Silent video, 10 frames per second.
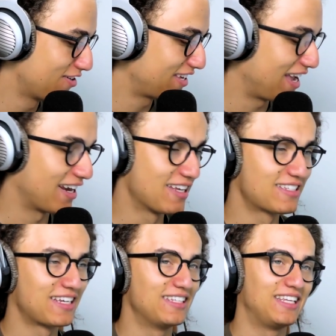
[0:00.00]
Okay,
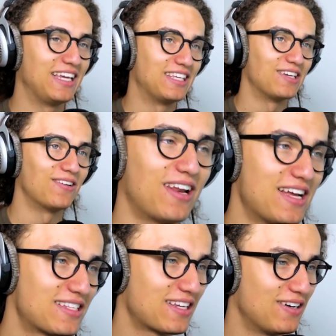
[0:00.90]
let's continue.
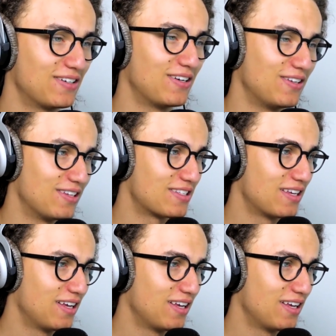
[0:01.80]
Let's go and do this.